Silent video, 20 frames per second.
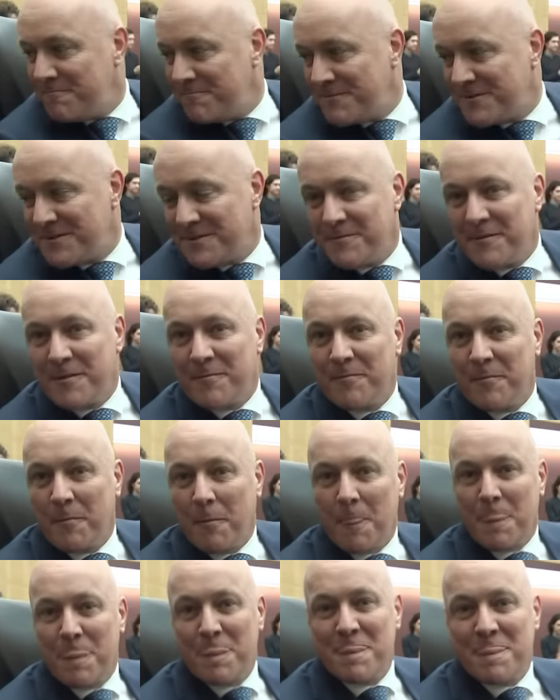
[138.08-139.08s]
Are you
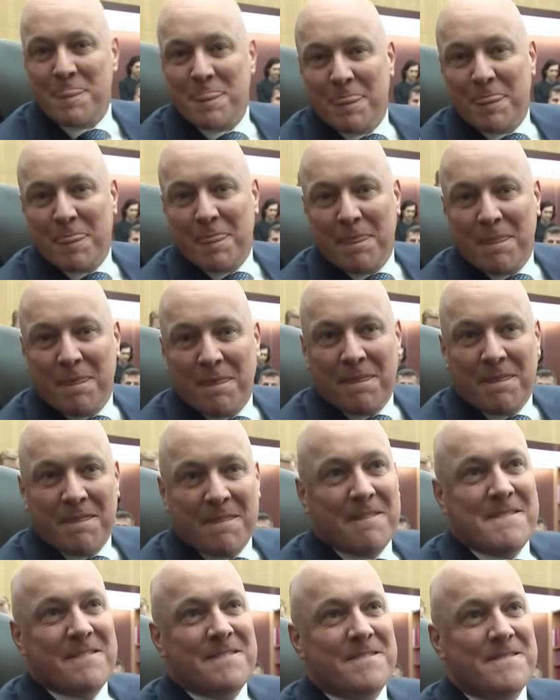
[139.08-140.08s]
confident that every single
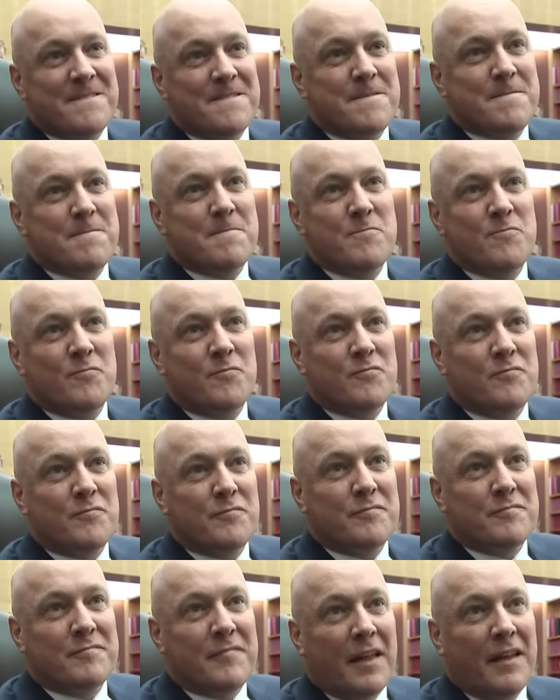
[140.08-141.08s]
person in this room is going to
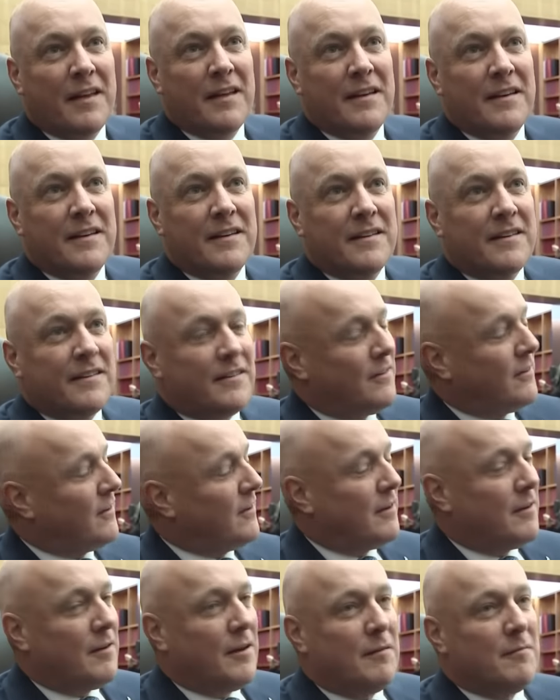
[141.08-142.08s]
stick to the Cabinet rules for
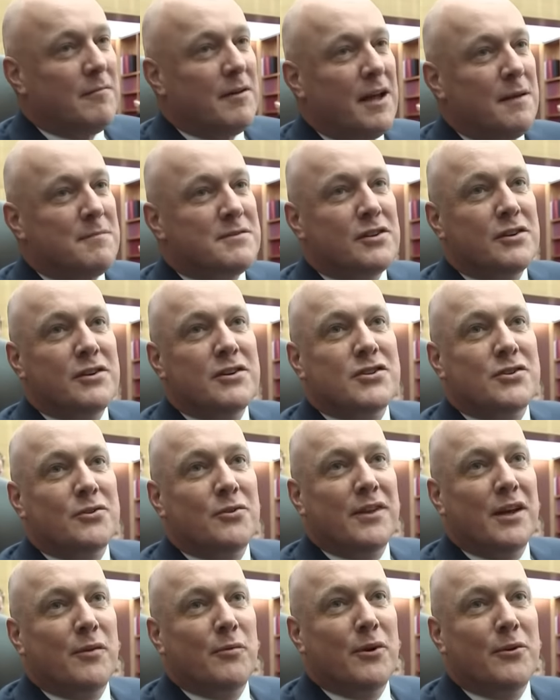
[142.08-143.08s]
the whole term? I'm absolutely
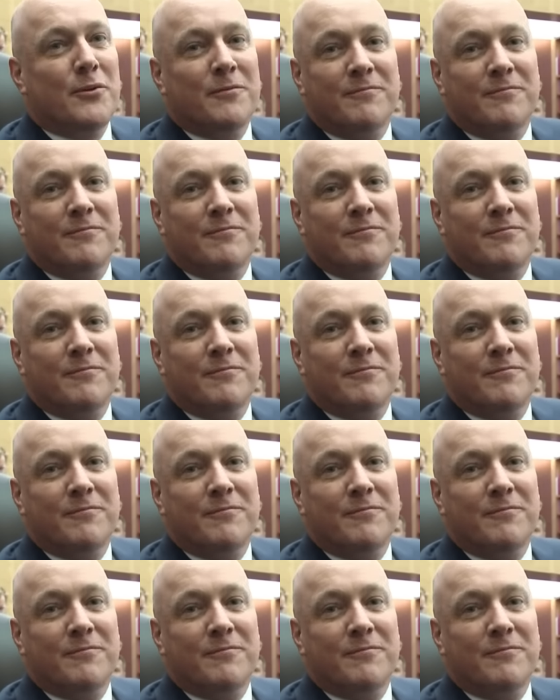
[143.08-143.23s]
sure they will.